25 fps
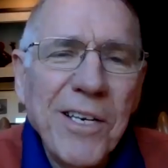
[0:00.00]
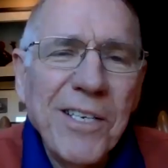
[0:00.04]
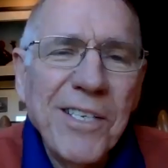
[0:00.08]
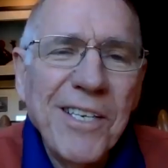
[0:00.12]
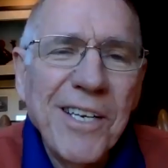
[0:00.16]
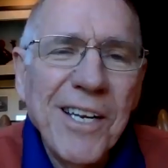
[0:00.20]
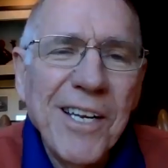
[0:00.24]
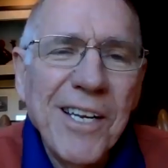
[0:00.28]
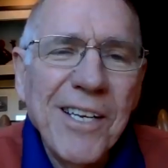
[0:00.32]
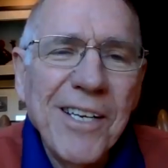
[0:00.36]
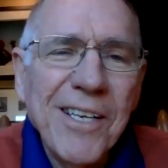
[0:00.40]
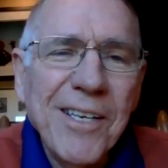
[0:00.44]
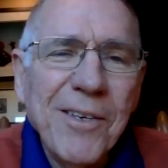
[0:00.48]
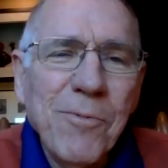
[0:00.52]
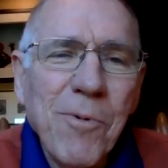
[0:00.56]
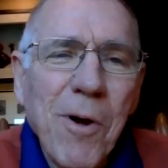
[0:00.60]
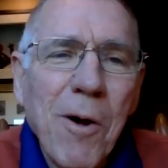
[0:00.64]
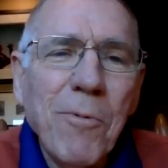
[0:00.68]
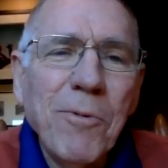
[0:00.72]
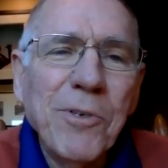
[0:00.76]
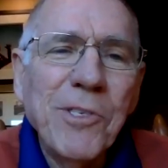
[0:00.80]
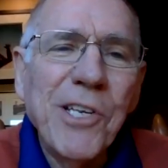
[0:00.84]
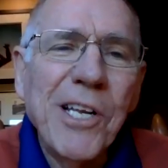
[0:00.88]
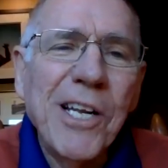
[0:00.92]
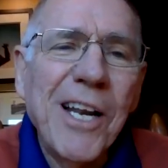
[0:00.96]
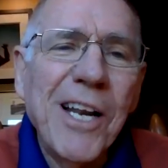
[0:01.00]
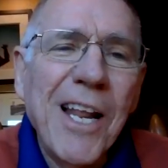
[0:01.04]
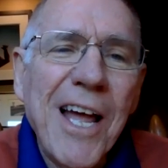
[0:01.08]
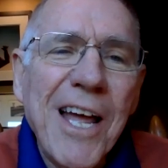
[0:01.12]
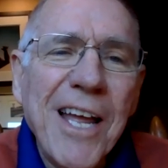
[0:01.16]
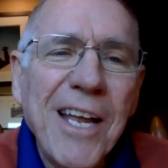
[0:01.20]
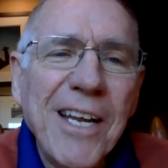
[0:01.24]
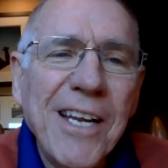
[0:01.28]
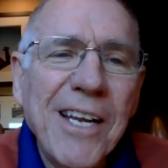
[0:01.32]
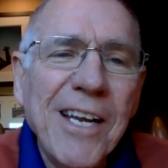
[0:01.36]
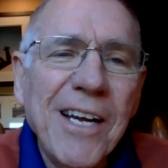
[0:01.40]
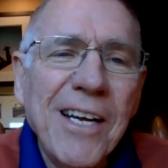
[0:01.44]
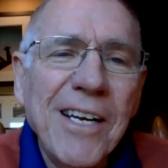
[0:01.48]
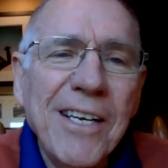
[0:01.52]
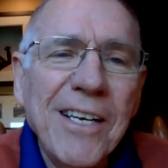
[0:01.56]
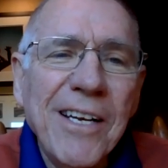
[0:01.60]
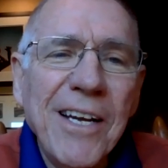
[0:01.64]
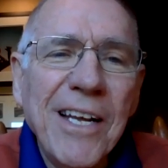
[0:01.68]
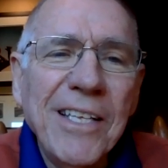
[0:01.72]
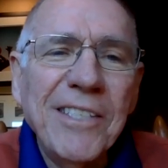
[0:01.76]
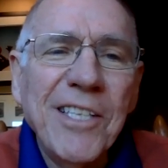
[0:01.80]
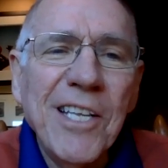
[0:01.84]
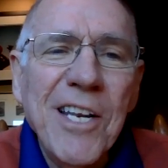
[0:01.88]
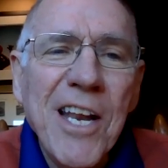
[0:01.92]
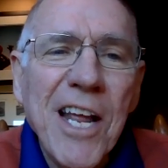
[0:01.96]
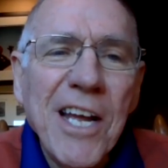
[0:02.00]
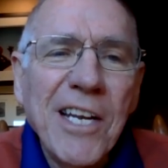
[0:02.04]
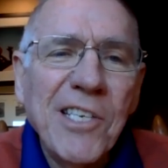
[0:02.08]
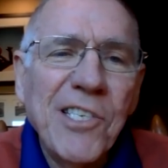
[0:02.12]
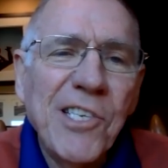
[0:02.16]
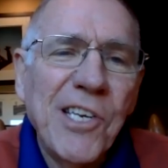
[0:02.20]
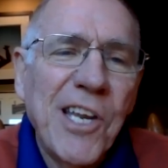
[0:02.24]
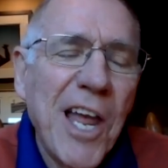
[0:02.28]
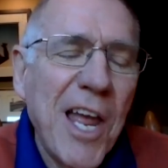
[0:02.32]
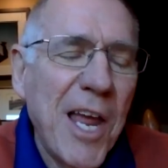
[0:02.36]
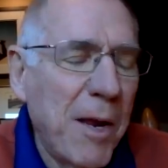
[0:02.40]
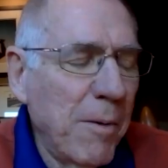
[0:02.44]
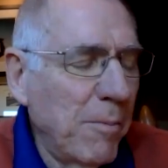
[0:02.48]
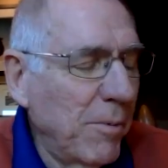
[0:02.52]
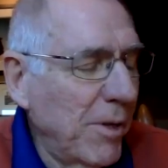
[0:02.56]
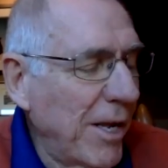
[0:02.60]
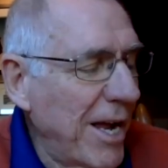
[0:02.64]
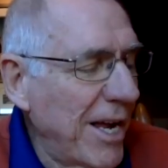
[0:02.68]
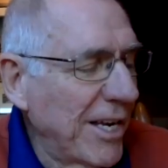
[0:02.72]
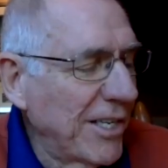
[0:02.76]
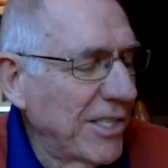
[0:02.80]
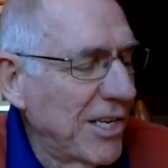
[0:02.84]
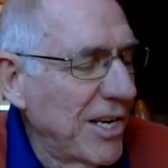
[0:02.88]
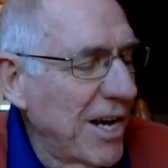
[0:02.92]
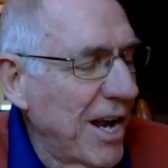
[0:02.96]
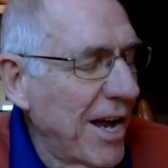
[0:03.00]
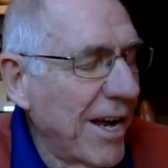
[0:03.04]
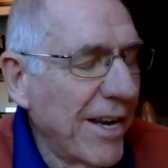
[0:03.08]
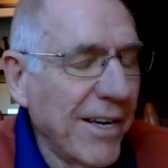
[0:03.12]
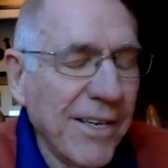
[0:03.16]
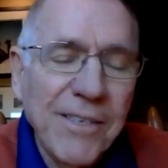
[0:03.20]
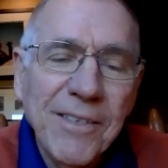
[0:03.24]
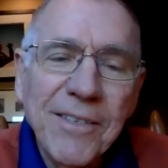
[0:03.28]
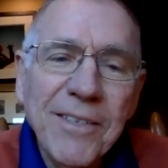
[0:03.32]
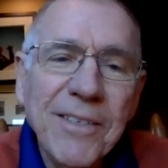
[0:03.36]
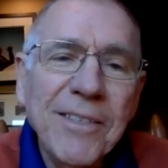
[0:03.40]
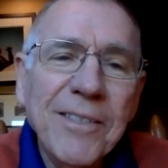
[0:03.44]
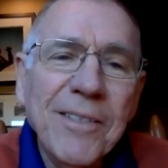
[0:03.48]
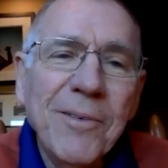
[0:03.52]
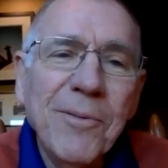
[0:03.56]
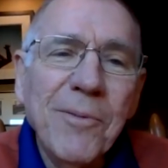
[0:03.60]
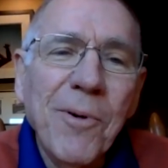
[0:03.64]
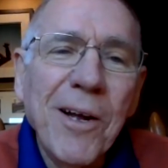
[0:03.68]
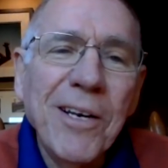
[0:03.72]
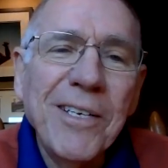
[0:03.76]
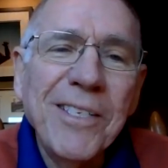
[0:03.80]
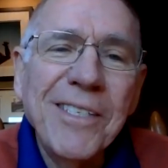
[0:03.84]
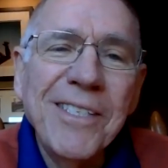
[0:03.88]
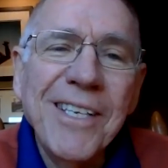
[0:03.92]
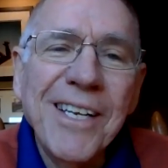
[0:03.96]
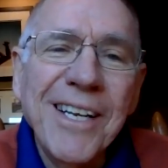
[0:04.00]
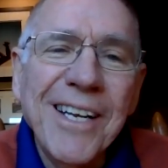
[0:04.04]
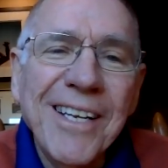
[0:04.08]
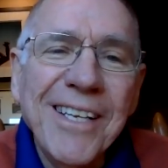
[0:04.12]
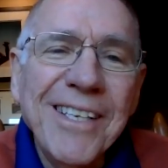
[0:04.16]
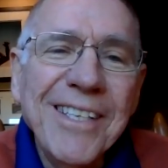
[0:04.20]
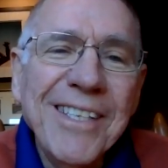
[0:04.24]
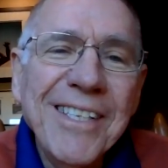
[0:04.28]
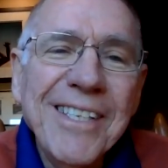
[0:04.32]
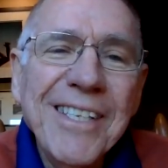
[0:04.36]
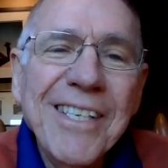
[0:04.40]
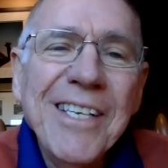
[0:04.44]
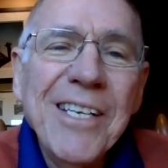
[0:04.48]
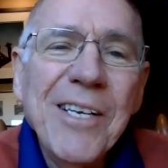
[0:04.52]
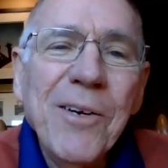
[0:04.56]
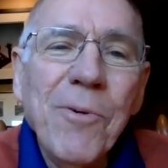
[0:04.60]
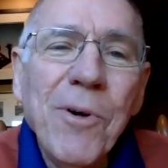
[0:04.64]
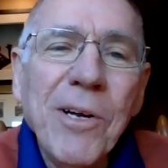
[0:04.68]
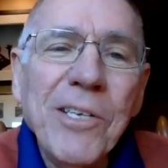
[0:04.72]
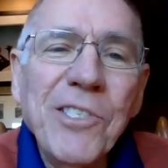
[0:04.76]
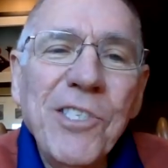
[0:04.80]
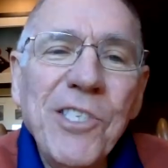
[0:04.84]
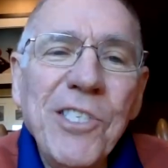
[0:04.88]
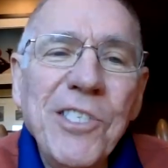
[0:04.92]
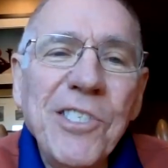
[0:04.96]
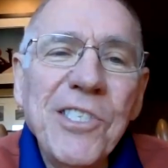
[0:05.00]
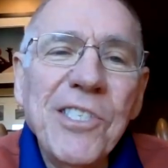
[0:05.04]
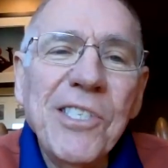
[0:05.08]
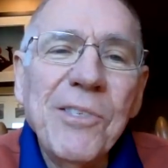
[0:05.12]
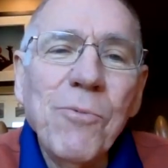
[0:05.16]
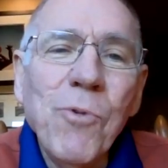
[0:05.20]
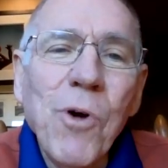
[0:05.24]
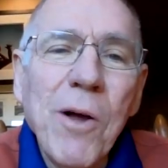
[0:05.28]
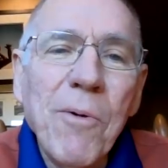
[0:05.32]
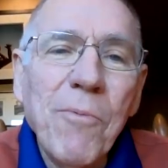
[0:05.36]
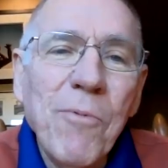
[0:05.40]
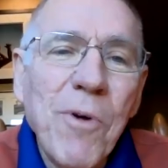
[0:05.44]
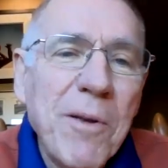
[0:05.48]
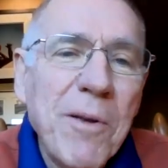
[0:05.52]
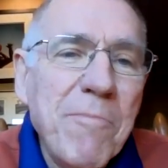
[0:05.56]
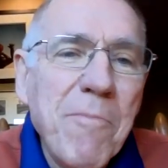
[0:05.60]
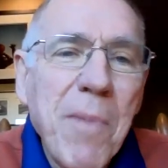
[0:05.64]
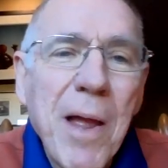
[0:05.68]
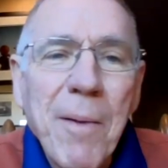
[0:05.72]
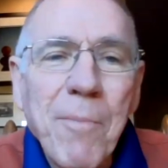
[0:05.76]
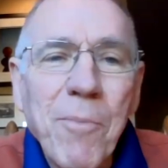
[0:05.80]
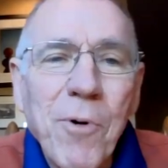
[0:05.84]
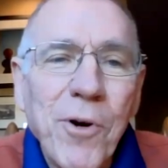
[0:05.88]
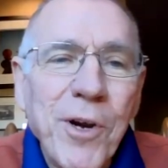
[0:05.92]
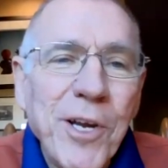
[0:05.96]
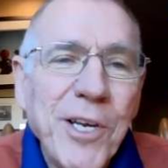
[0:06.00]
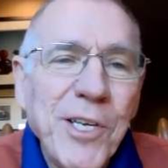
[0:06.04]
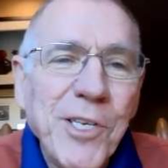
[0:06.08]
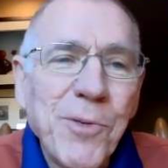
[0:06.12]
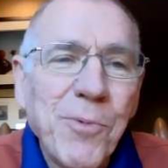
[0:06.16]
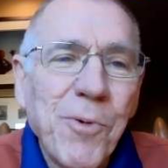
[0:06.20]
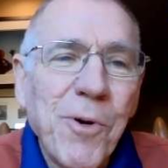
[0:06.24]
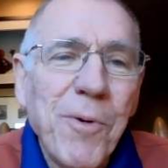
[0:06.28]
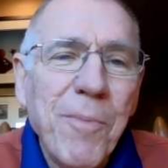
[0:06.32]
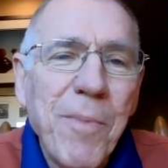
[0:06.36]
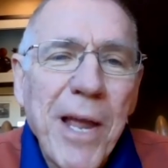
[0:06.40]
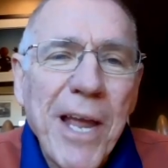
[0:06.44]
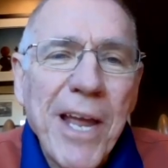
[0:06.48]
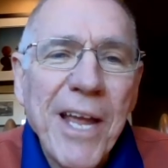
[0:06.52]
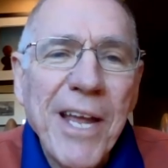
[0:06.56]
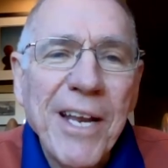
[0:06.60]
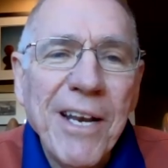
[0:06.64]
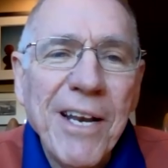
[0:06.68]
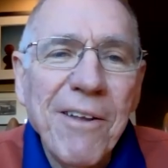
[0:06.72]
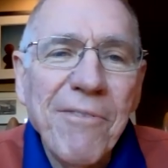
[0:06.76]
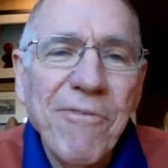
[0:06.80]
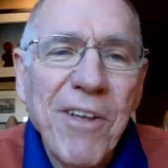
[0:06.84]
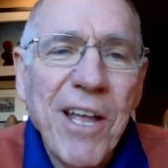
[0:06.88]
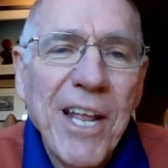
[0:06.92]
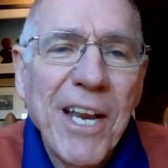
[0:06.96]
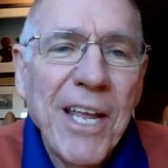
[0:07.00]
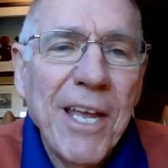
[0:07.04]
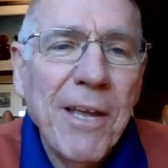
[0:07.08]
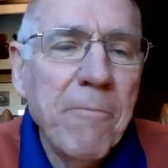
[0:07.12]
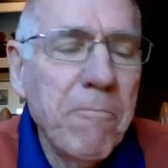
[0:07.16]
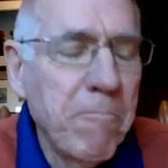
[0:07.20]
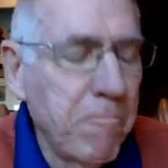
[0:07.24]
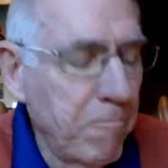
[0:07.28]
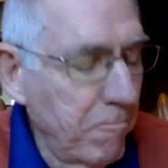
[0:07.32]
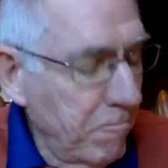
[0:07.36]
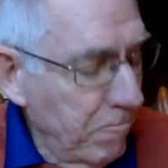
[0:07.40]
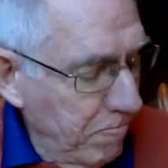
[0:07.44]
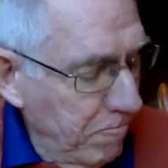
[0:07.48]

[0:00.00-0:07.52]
What was it like at the Knicks game last night? What memories were made, if any?